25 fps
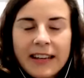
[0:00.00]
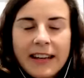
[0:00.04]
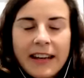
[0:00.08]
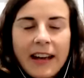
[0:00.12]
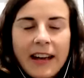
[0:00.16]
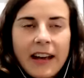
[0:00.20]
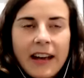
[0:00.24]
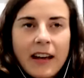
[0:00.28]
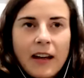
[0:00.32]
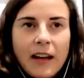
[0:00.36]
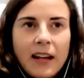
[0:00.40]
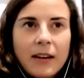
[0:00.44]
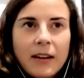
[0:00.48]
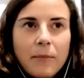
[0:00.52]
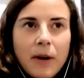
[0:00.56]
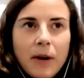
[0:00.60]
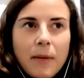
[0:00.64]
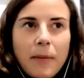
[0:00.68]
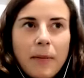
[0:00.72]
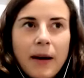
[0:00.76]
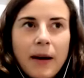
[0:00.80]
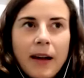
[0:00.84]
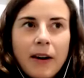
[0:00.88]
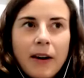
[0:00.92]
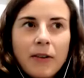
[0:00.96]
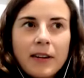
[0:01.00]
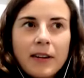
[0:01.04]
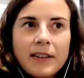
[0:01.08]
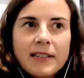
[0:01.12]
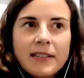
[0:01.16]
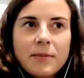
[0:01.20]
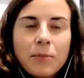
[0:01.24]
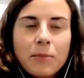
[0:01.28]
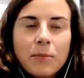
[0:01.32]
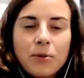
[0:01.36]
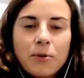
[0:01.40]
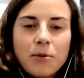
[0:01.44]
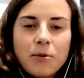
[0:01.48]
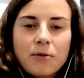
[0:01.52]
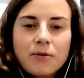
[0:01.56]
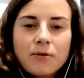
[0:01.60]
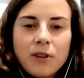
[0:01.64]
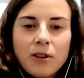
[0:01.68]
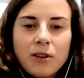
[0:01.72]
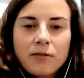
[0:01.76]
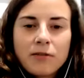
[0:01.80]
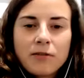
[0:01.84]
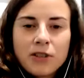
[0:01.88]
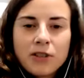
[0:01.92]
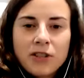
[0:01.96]
and my parents moved
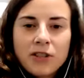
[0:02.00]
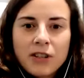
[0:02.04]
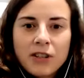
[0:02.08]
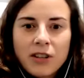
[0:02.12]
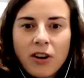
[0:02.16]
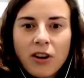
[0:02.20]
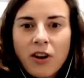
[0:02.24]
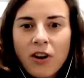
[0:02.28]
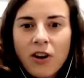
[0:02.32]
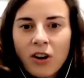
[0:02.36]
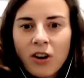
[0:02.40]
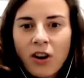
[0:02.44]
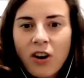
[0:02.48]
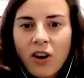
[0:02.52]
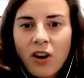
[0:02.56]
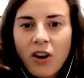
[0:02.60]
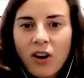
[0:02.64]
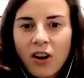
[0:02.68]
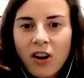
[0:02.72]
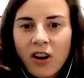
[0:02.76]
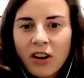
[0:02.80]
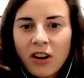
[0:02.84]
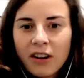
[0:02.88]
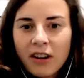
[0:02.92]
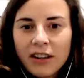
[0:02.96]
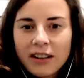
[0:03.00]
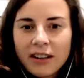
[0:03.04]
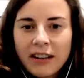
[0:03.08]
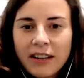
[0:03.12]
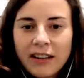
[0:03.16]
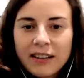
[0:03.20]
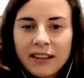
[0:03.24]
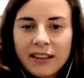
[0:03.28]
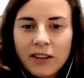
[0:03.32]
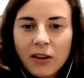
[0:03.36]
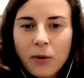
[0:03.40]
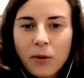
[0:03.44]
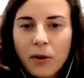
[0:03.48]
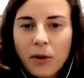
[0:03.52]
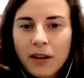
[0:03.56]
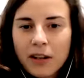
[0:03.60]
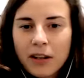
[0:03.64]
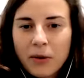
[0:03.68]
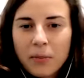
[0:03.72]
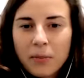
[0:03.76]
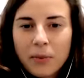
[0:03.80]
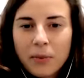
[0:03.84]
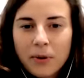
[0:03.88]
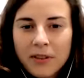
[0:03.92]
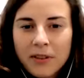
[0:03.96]
over to Hong Kong and then Kuala
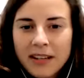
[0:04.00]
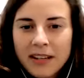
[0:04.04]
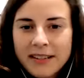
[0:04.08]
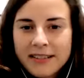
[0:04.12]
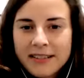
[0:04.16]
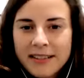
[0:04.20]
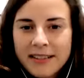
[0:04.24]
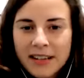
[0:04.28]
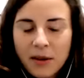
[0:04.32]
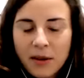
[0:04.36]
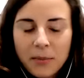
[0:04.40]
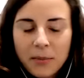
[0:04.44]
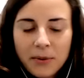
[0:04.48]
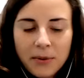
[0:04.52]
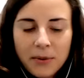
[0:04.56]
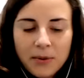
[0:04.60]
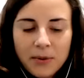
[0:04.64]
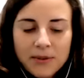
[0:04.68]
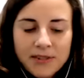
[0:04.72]
Lumpur and then Singapore.